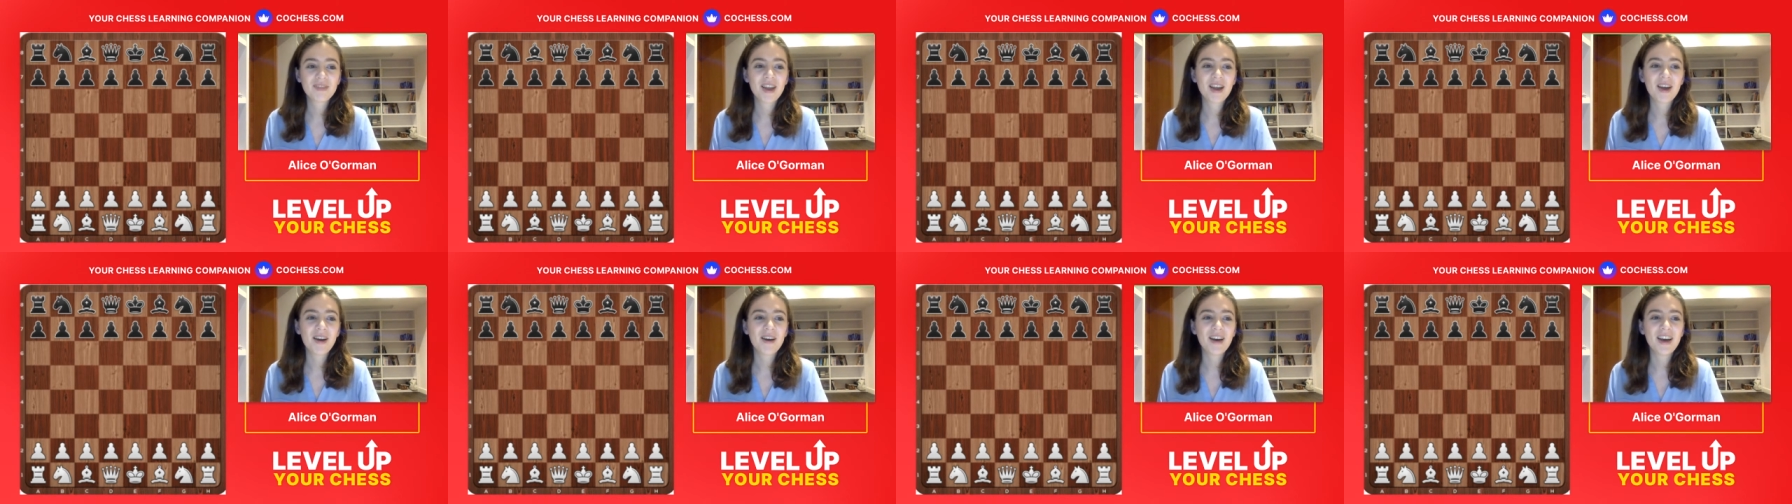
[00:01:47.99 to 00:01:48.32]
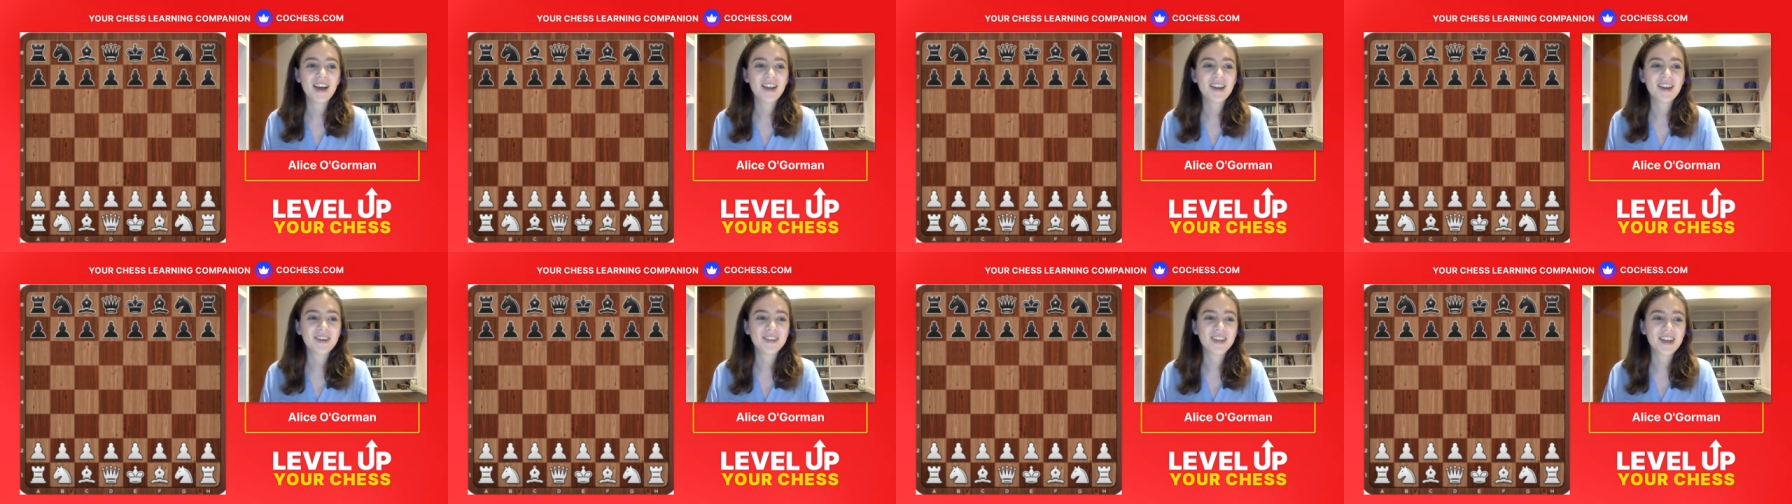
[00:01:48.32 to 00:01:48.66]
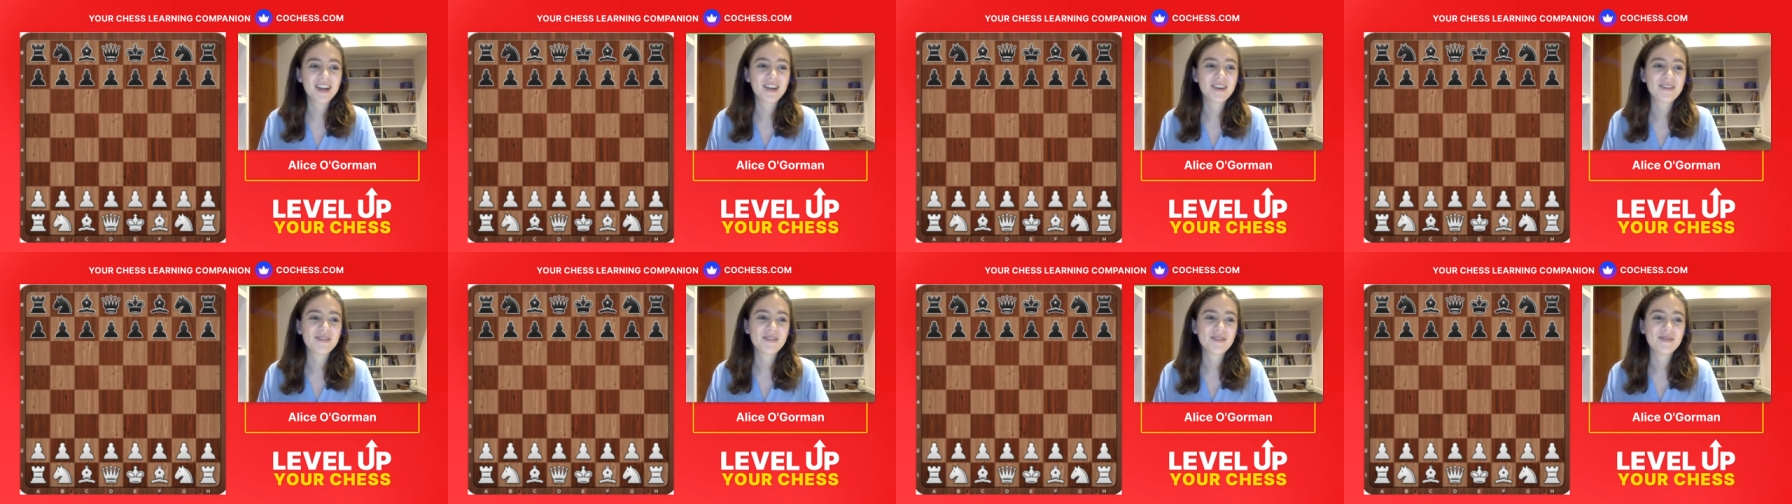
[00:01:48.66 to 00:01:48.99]
Oh, hello
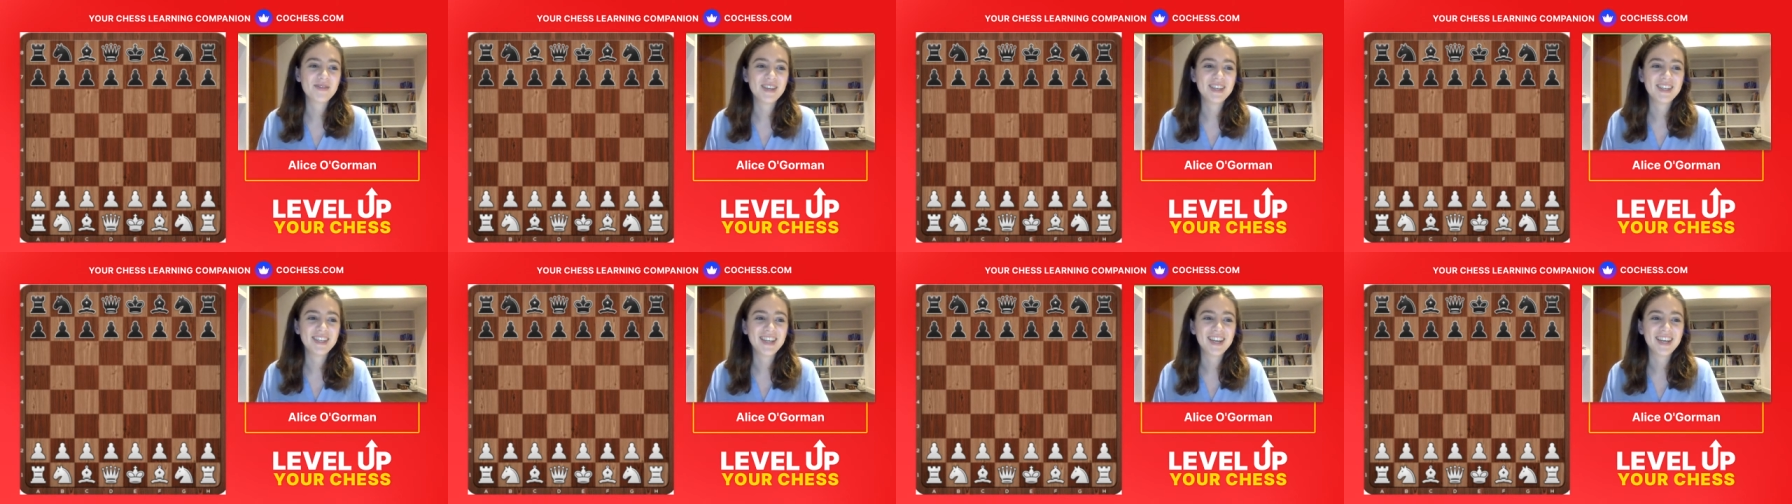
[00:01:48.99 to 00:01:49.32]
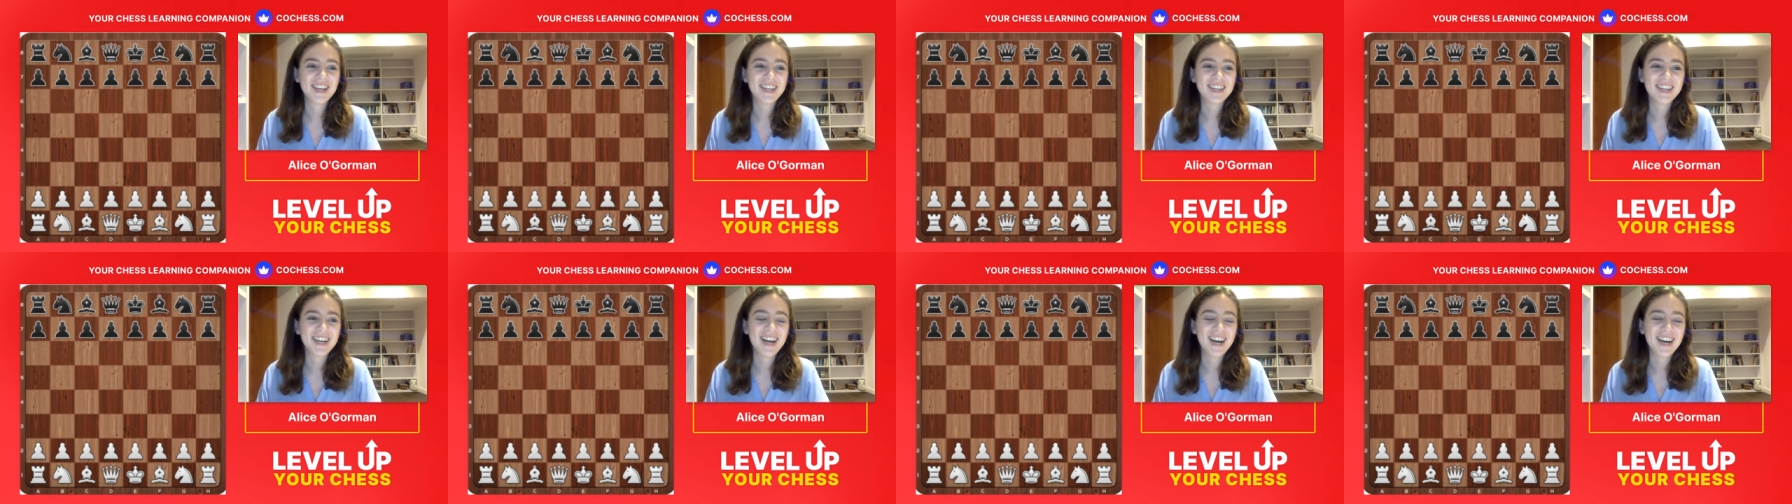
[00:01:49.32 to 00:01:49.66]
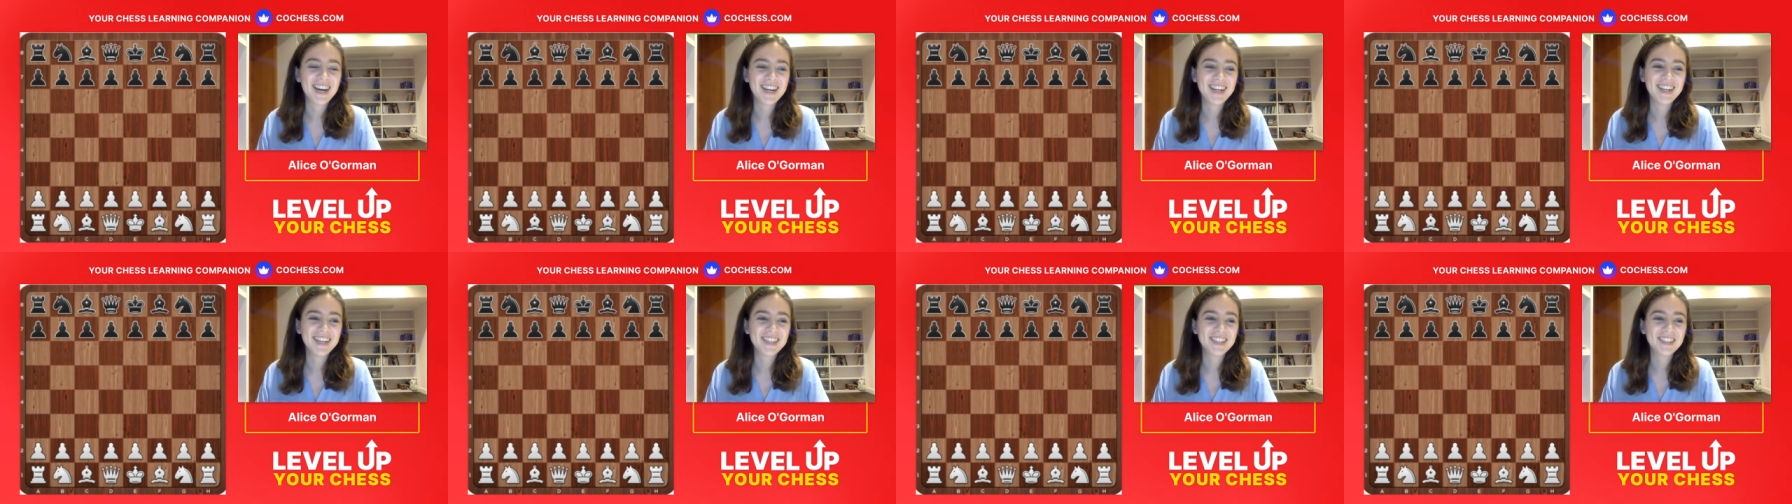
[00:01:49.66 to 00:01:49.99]
there from India.
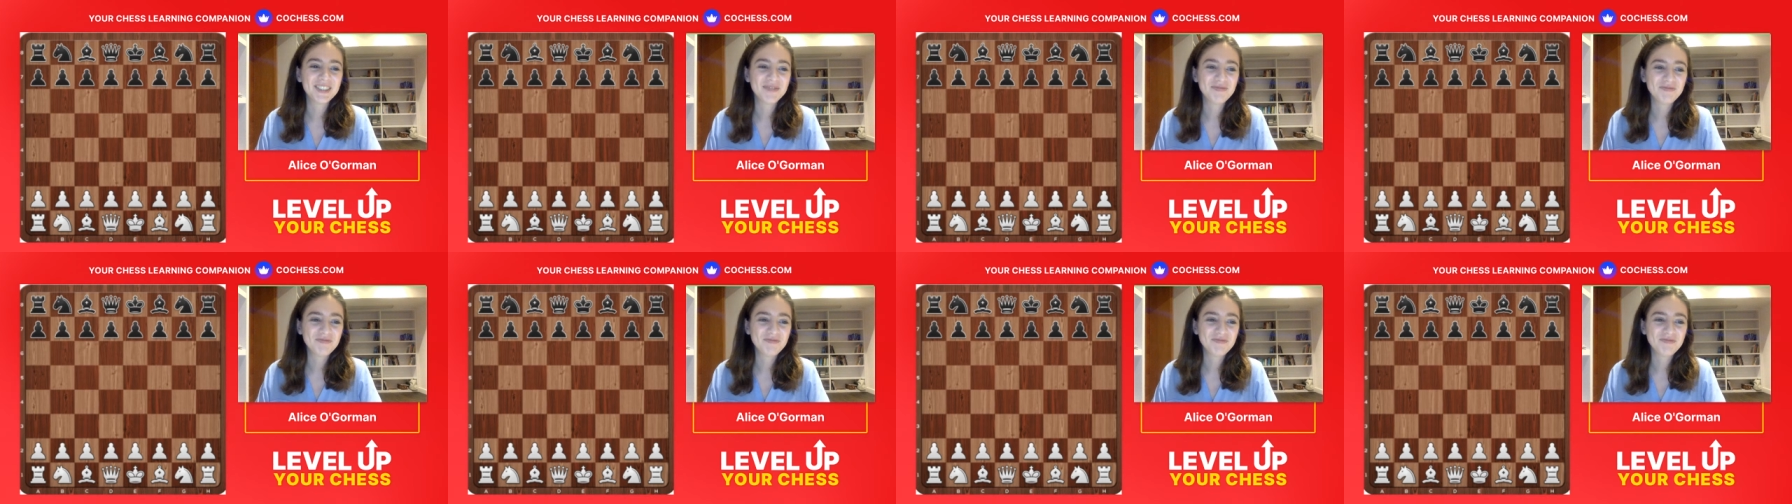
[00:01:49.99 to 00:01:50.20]
Hi.